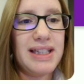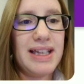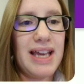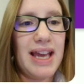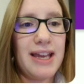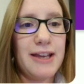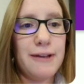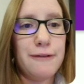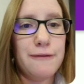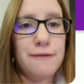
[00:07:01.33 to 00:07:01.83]

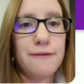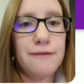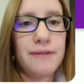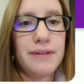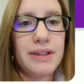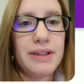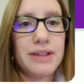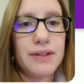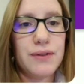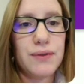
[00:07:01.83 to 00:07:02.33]

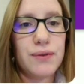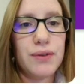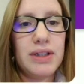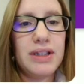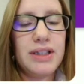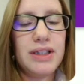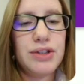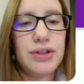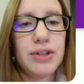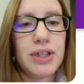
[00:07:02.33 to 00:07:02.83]
Gave is
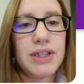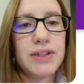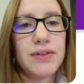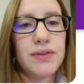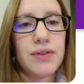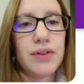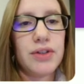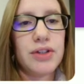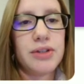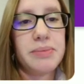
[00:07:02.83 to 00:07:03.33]
freely
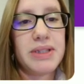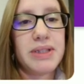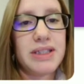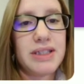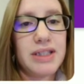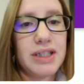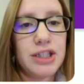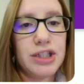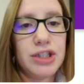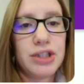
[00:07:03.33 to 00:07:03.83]
transfer the
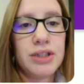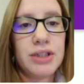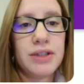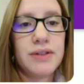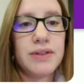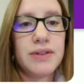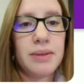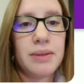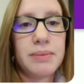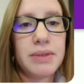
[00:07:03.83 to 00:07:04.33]
possession
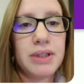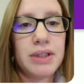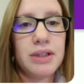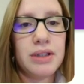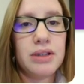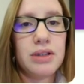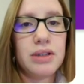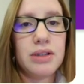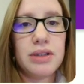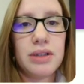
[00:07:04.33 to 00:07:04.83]
of
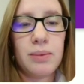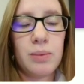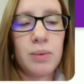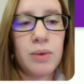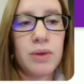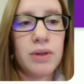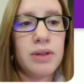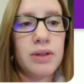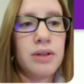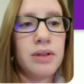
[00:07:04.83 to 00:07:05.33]
something to
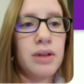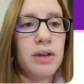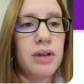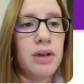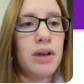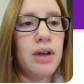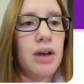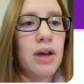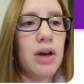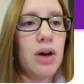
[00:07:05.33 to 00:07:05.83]
someone.
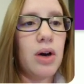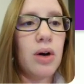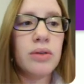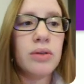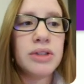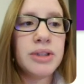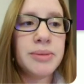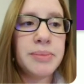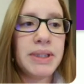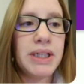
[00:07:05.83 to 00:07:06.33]

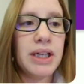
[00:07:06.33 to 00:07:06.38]
Only